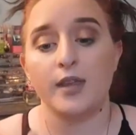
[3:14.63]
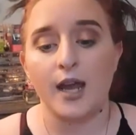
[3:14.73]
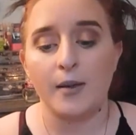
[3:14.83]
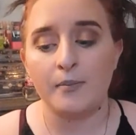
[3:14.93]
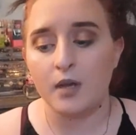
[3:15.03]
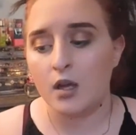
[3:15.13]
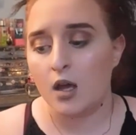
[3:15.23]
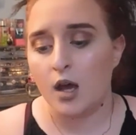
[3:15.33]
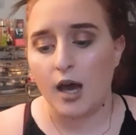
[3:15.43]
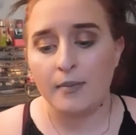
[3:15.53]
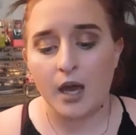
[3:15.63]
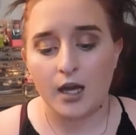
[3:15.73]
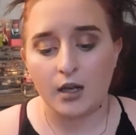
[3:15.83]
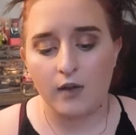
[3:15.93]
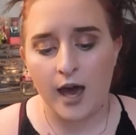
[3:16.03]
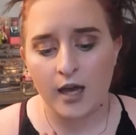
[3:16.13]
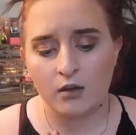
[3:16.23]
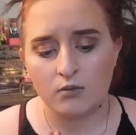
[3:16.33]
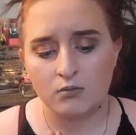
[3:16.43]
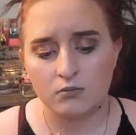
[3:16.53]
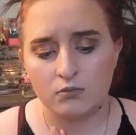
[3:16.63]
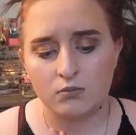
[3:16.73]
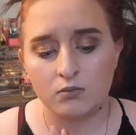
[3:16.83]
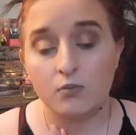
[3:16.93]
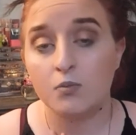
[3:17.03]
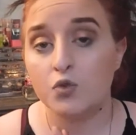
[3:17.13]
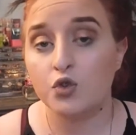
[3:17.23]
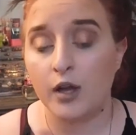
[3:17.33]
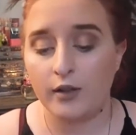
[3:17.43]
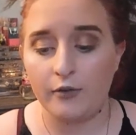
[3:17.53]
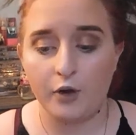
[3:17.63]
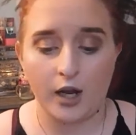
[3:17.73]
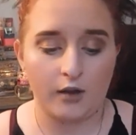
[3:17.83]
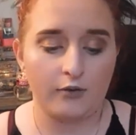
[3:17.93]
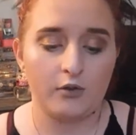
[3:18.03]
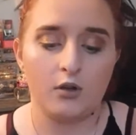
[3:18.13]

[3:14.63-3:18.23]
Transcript: that I'm, I'm not going to lie, slightly afraid of.